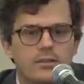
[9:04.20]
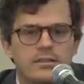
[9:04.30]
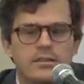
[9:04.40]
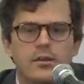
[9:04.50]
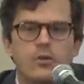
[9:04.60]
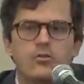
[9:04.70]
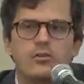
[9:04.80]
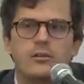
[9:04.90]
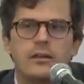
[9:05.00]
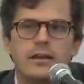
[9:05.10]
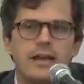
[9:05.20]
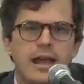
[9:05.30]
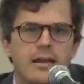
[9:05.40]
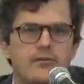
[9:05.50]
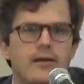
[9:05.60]
to go
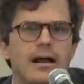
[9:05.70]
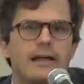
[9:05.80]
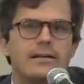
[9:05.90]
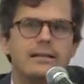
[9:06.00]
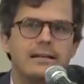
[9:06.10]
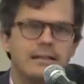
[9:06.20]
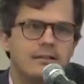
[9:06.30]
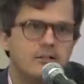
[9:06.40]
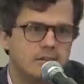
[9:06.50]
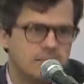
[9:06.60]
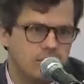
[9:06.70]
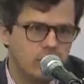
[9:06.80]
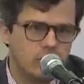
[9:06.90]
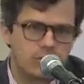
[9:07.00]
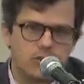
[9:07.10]
and find leaders in
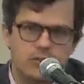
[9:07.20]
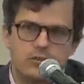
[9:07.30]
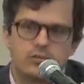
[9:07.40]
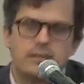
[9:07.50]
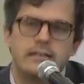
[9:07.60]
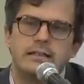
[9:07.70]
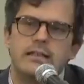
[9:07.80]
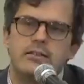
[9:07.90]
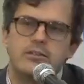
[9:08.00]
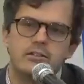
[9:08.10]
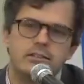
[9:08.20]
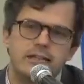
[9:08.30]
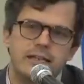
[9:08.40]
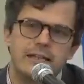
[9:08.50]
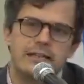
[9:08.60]
neurosurgery, leaders
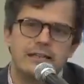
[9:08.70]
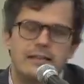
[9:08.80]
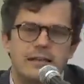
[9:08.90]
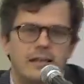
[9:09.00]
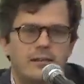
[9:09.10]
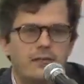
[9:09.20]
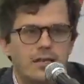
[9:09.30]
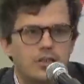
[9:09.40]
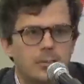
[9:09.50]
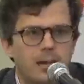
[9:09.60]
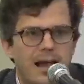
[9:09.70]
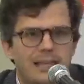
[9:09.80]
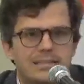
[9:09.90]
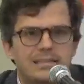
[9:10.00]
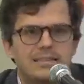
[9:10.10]
in facial
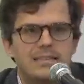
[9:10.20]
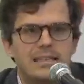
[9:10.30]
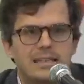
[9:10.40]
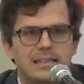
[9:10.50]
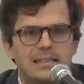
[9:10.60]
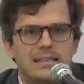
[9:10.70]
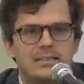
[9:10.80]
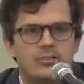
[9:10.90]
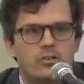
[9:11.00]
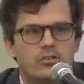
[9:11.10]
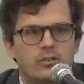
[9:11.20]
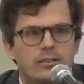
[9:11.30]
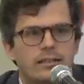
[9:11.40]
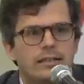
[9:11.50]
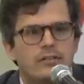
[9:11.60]
plastics and ENT surgery,
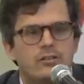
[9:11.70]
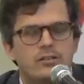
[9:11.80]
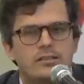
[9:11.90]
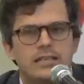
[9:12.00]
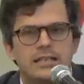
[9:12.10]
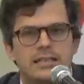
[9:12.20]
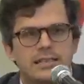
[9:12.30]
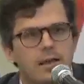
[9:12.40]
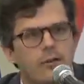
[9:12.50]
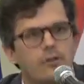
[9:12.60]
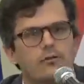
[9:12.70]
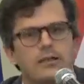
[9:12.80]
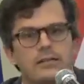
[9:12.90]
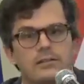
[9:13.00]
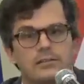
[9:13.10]
leaders in these other
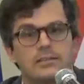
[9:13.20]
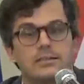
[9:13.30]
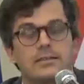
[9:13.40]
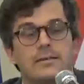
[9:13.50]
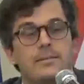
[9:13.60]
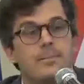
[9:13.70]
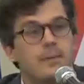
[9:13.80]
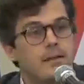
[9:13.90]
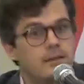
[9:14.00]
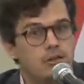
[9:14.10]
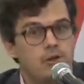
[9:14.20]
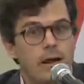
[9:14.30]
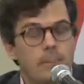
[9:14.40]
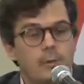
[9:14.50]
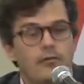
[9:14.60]
fields, to try
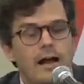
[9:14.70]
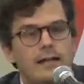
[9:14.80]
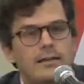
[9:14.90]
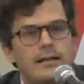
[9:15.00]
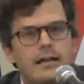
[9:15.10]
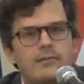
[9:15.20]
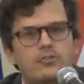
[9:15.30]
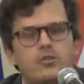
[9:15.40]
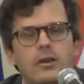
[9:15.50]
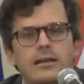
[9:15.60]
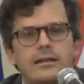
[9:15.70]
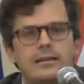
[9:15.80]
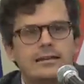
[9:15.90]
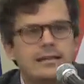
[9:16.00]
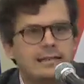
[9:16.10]
to provide the kind of training
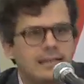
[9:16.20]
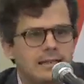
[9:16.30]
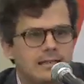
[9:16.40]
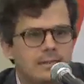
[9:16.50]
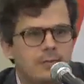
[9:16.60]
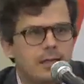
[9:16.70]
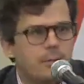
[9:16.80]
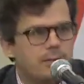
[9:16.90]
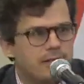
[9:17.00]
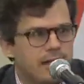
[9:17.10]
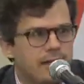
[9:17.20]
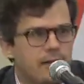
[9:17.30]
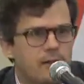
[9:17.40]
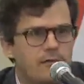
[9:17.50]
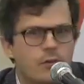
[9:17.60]
that they need to be able to take
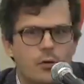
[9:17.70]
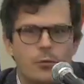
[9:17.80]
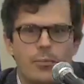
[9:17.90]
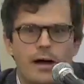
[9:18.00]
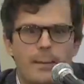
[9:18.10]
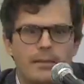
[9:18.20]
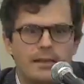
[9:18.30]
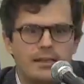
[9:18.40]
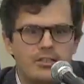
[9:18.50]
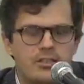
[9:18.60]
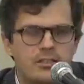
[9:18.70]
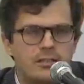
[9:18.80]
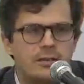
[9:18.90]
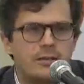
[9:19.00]
care of their own population,